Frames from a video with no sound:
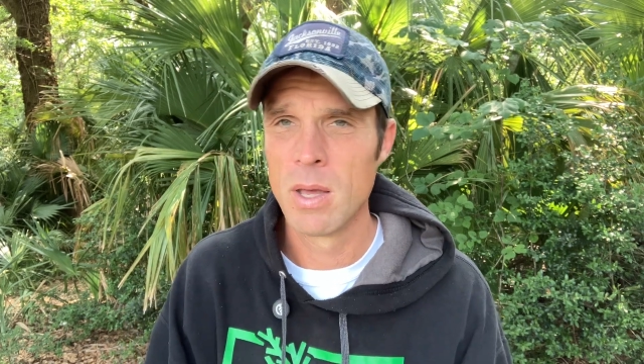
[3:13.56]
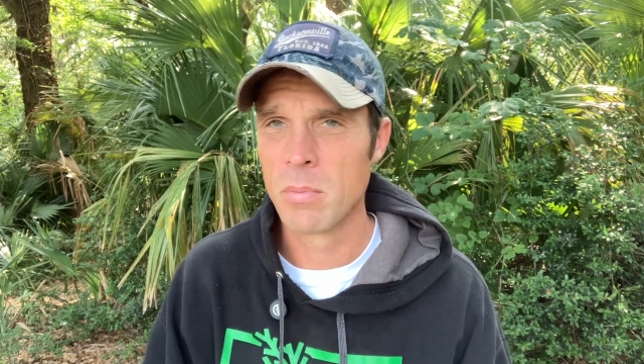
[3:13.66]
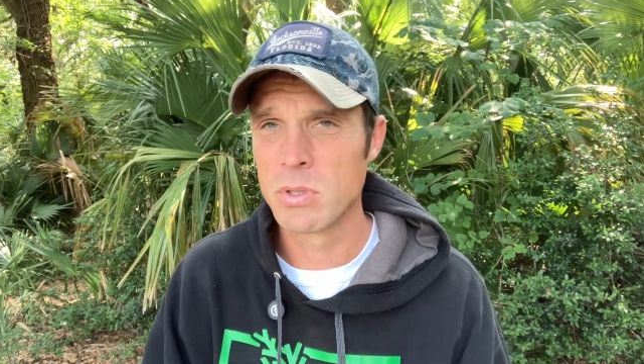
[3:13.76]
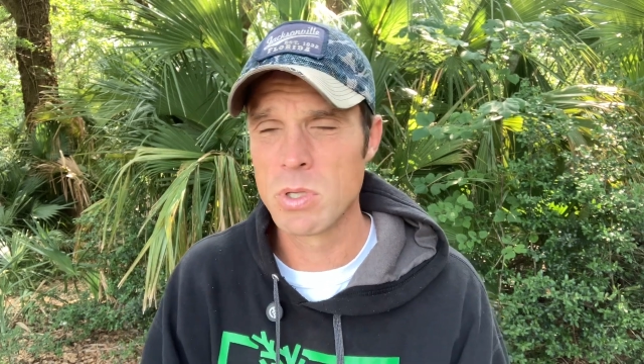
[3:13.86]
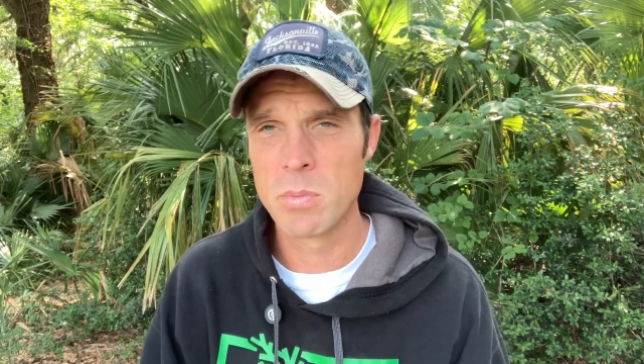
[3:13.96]

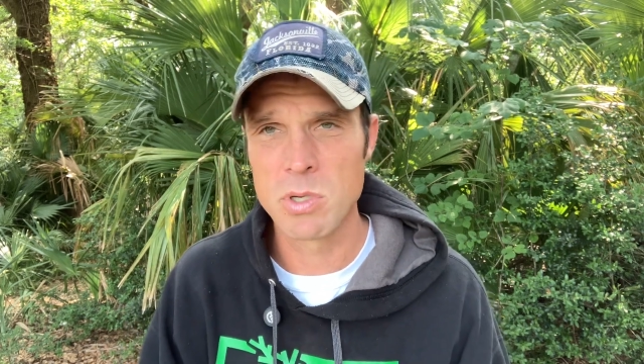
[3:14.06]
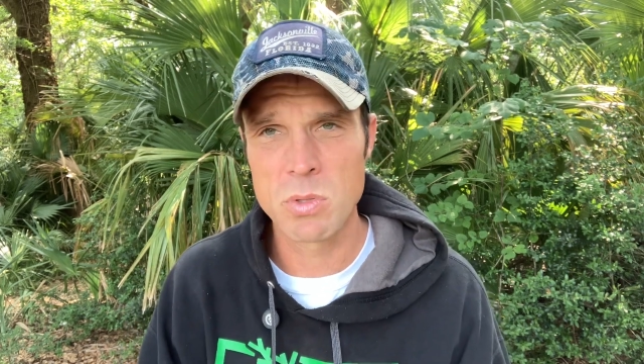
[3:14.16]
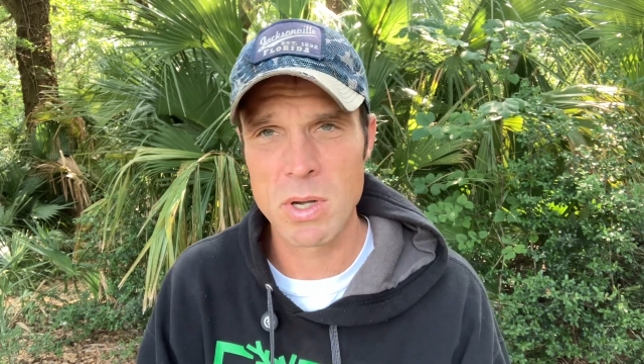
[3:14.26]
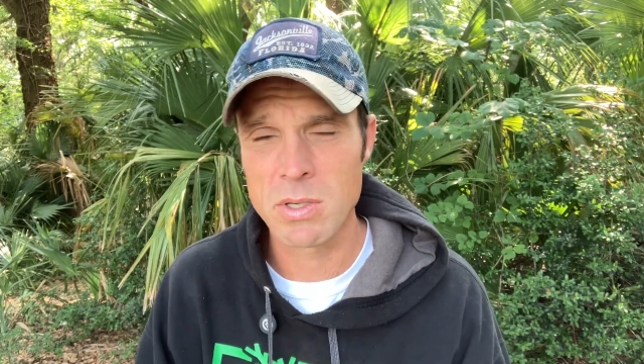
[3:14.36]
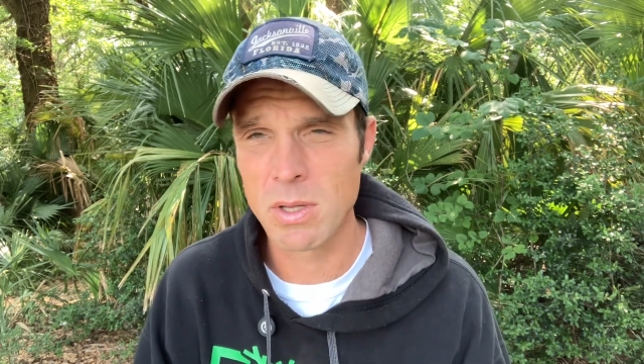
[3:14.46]
Puts too much
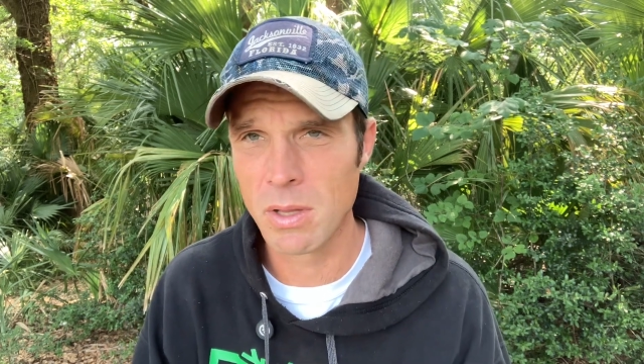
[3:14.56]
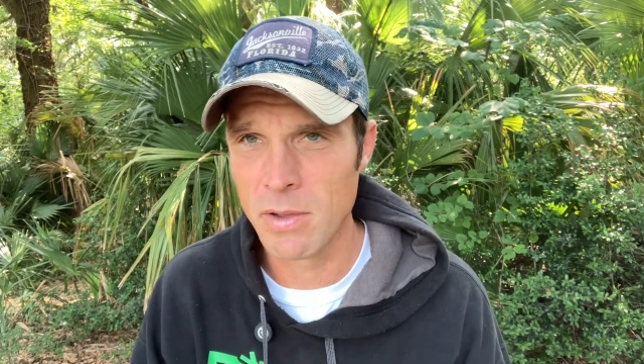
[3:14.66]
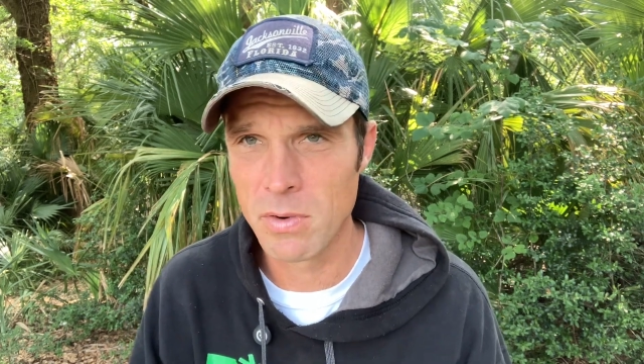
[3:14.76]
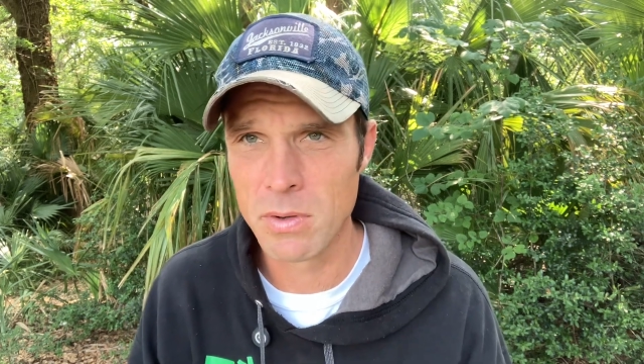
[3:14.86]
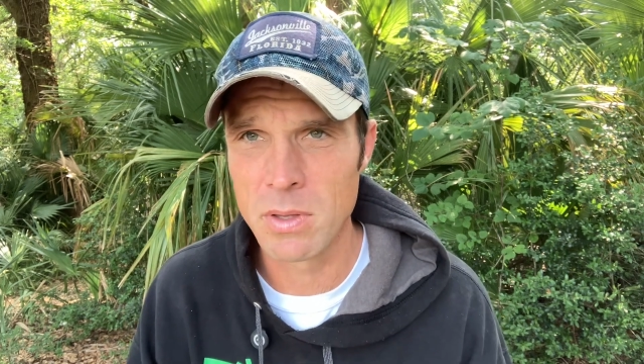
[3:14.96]
stress on the
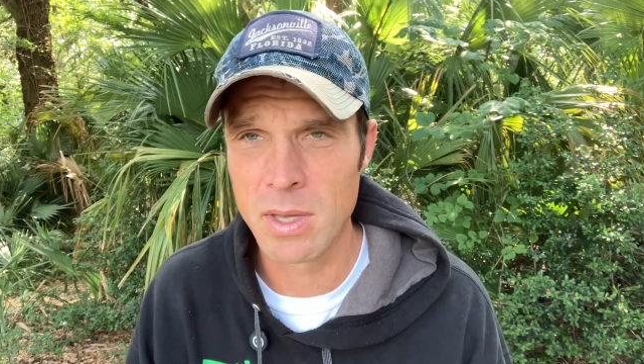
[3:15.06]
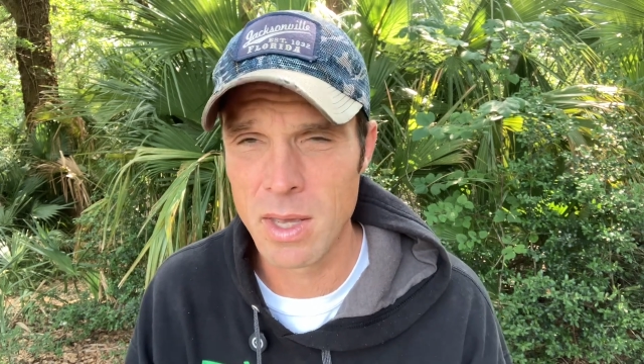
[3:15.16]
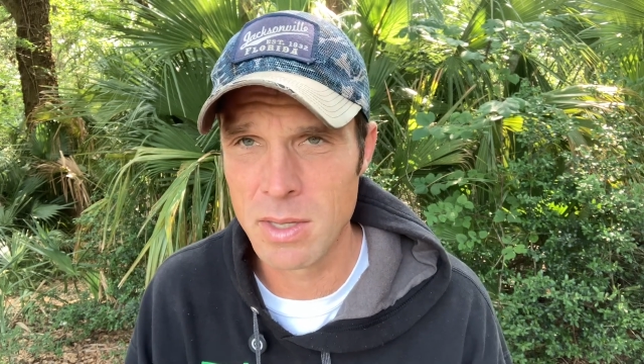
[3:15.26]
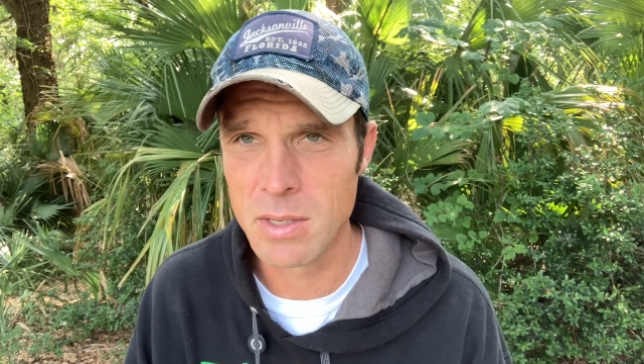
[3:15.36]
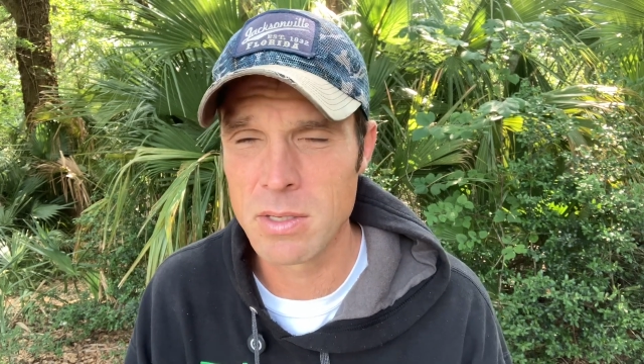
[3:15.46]
liver, the
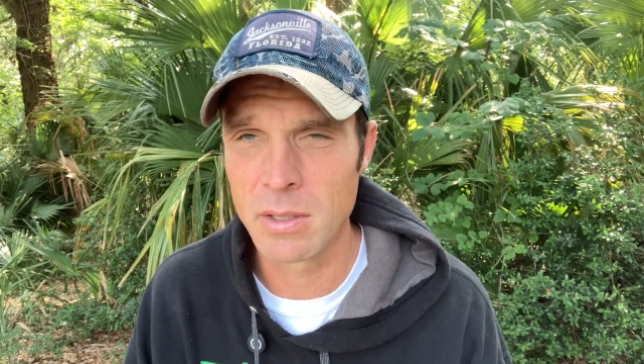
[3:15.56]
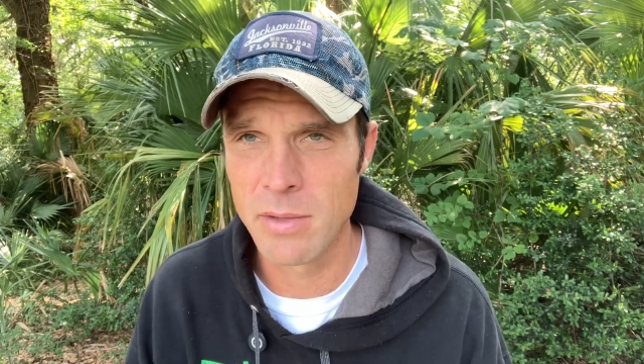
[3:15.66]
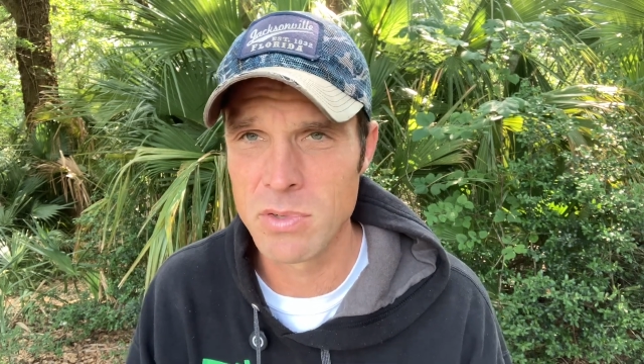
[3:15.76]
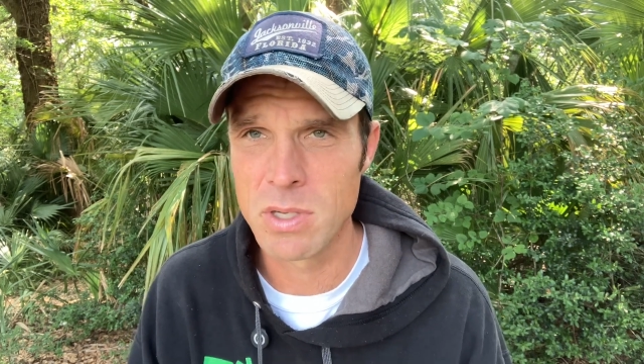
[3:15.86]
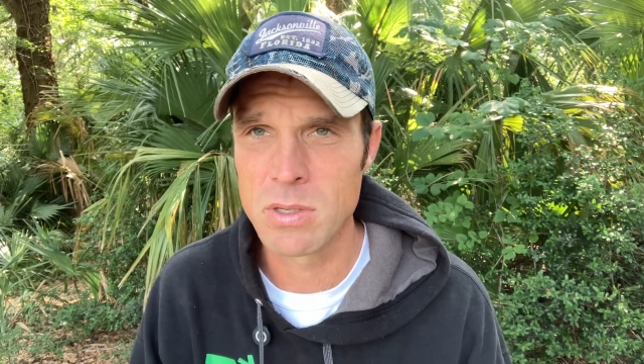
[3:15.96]
kidneys, the
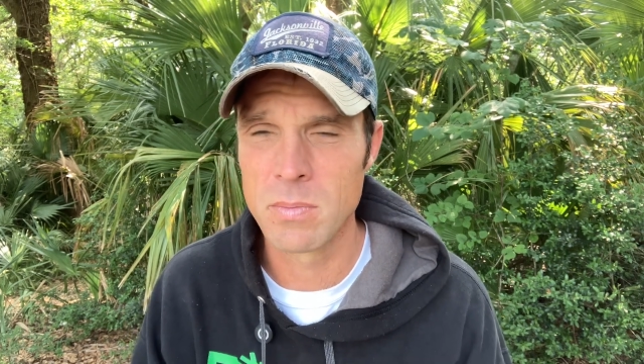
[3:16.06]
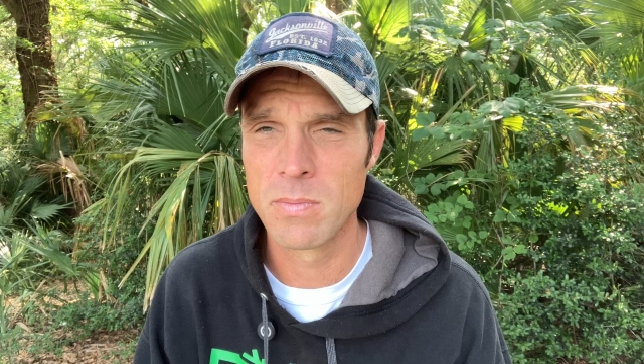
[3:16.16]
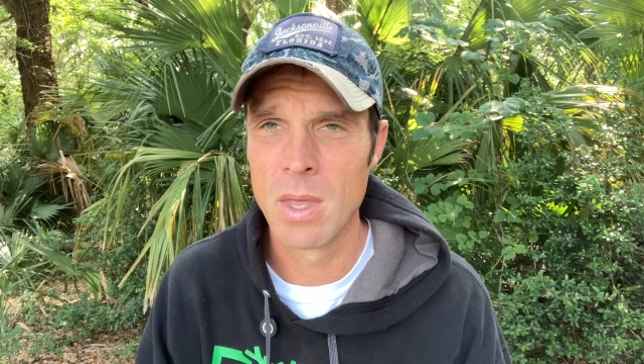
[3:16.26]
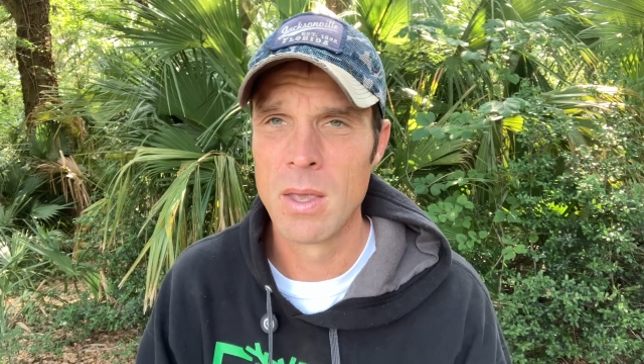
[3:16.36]
lymph system.